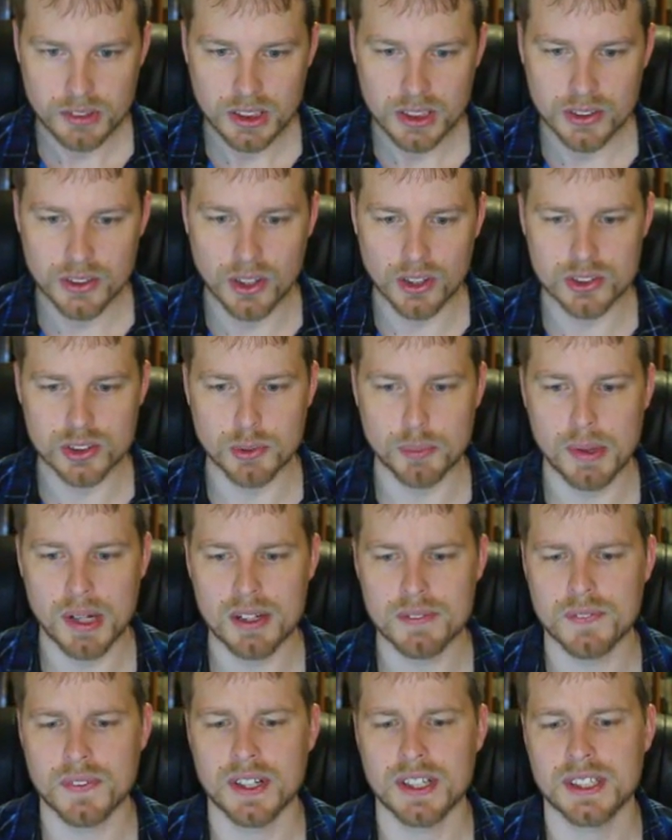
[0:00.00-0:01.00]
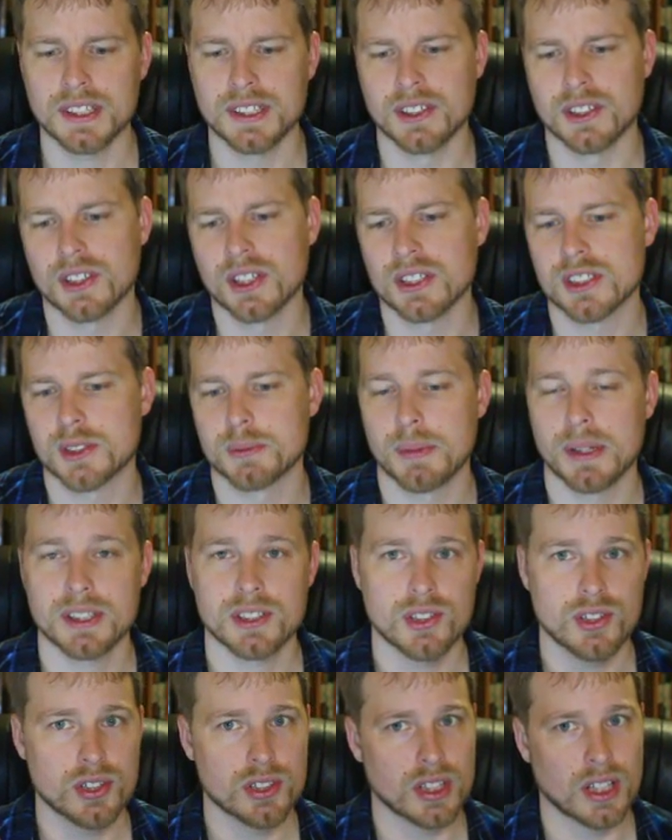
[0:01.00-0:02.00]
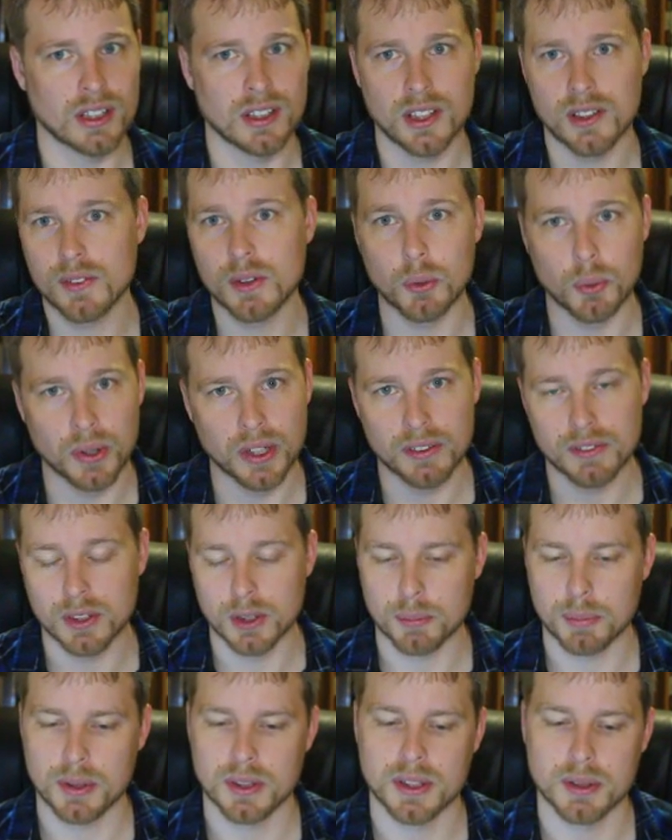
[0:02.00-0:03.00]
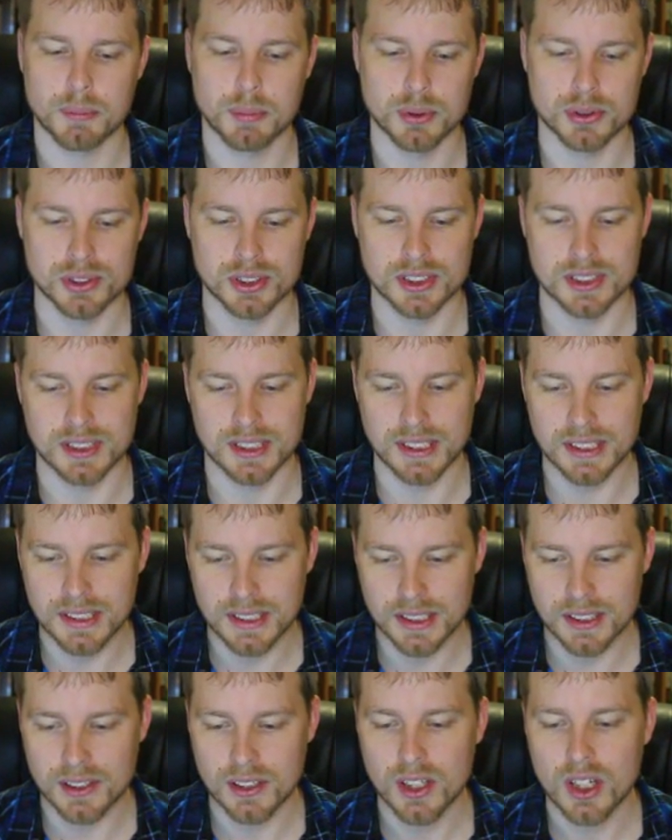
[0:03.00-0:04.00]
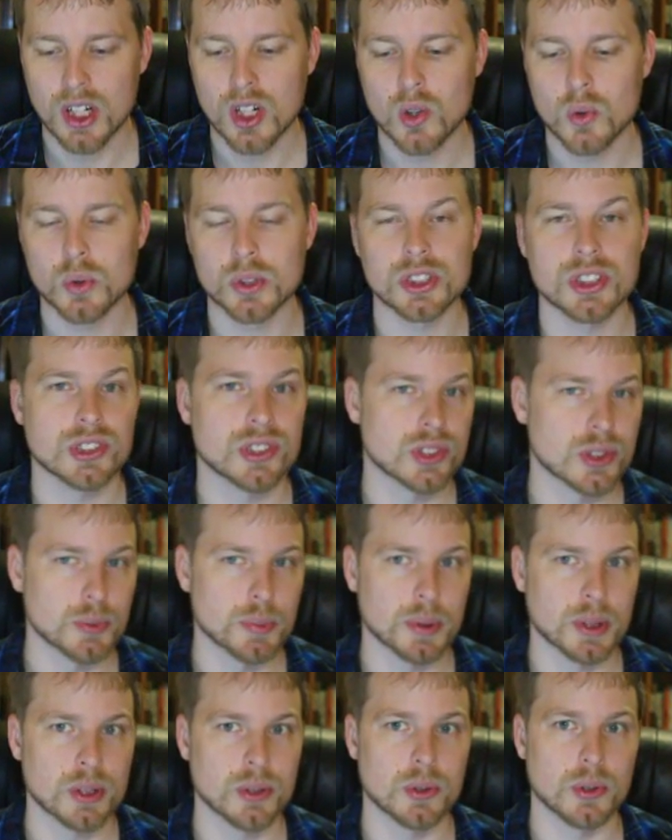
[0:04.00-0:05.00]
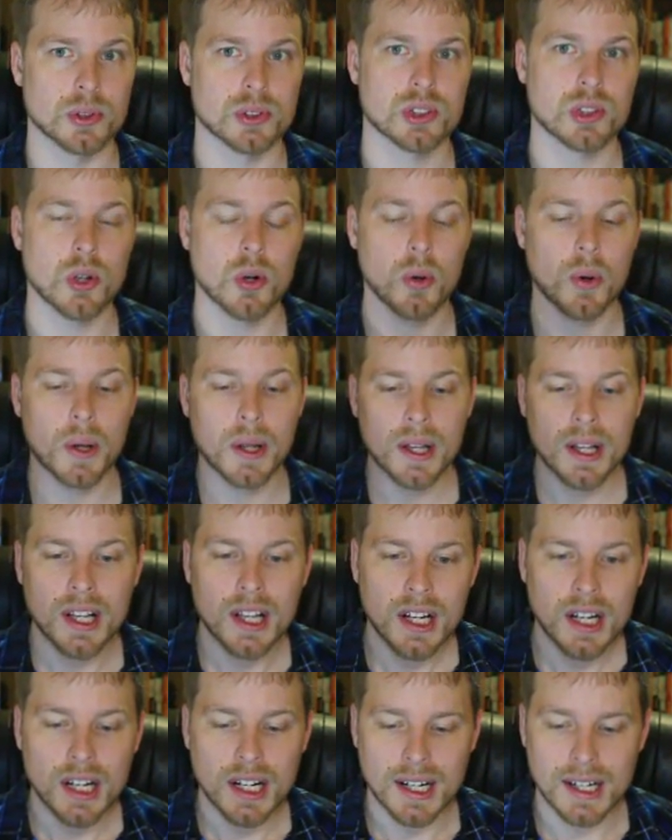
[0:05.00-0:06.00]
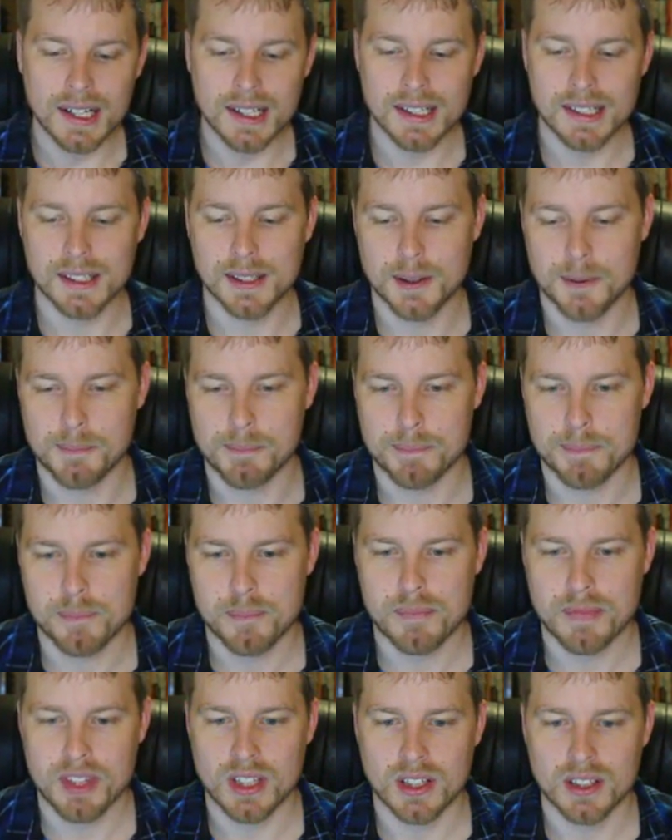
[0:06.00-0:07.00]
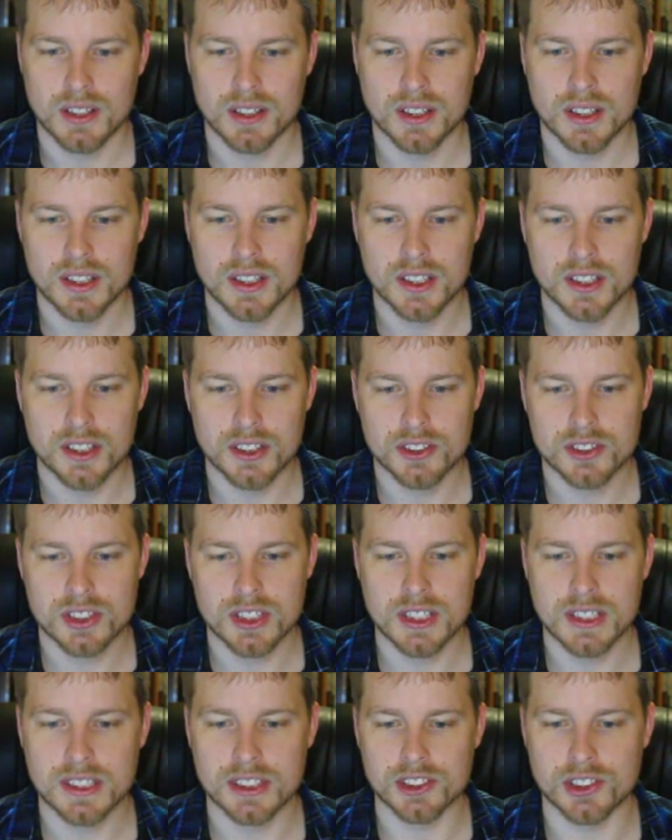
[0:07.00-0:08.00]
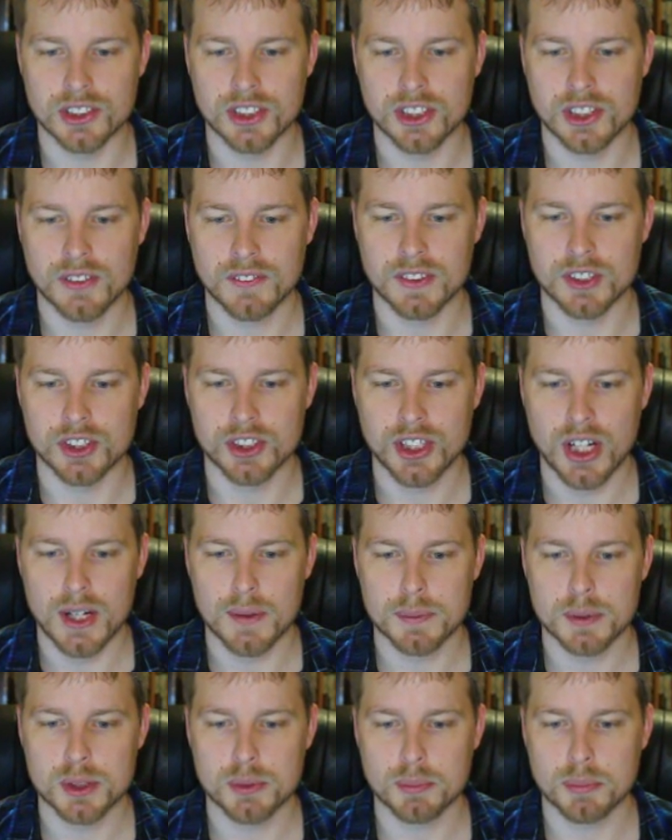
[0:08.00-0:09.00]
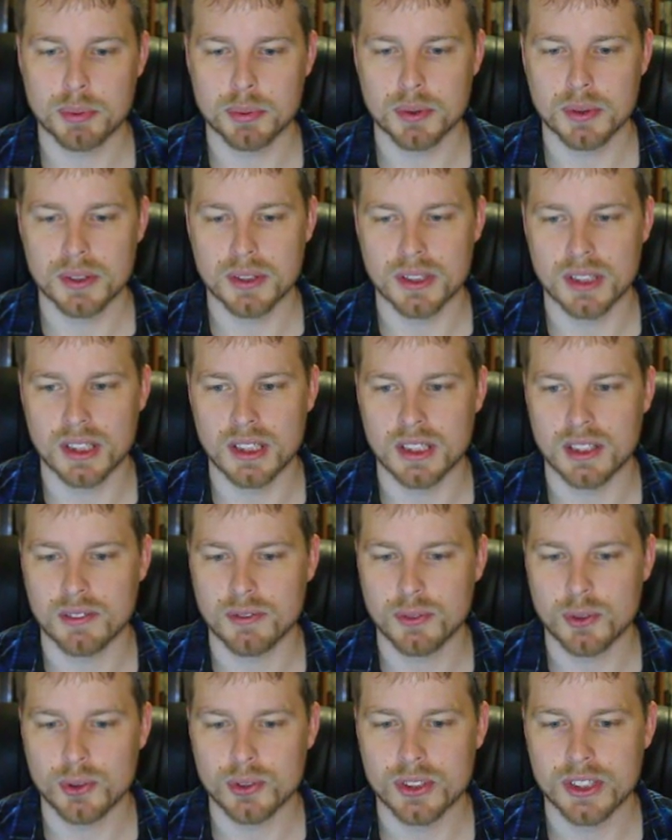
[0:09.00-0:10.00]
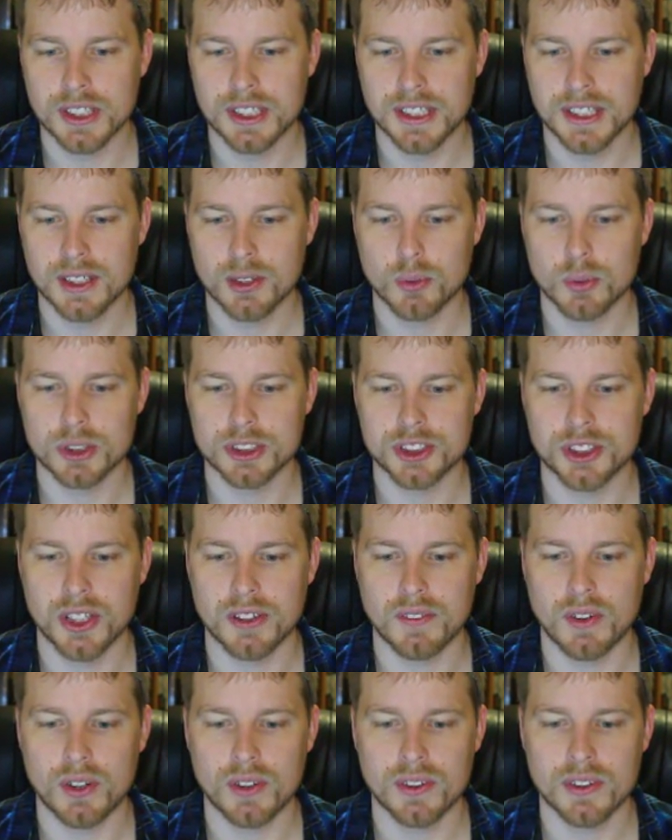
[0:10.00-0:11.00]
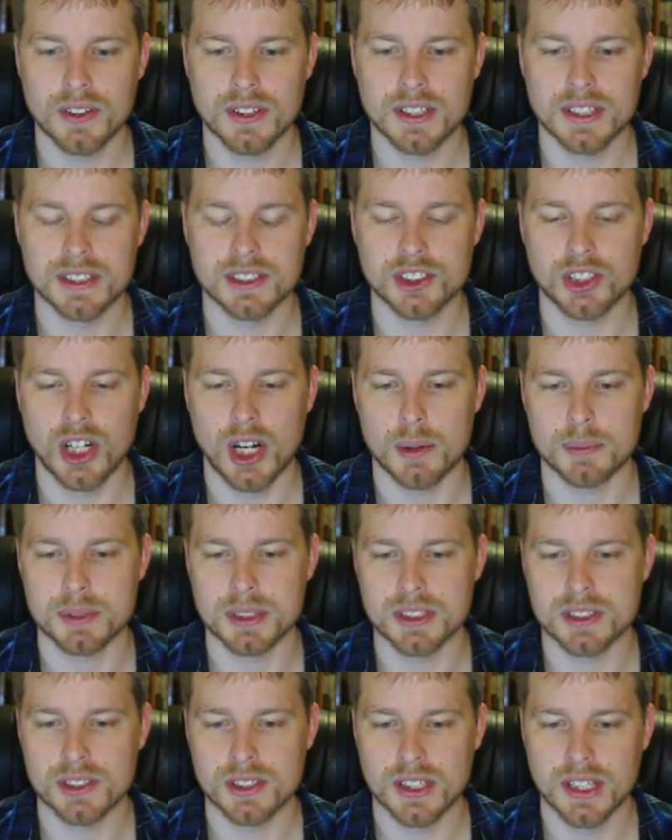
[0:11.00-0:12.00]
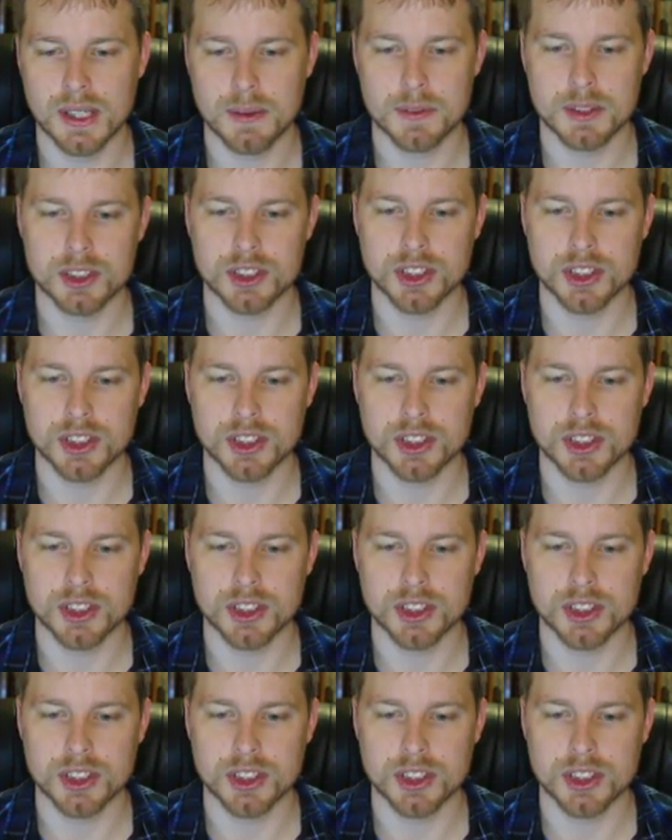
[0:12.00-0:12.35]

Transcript: And also modify your custom messages. I love it whenever a plugin puts this in there, which is super cool. So um, you see that you have the shops uh, folder in here which you have all of these shops these are the names of the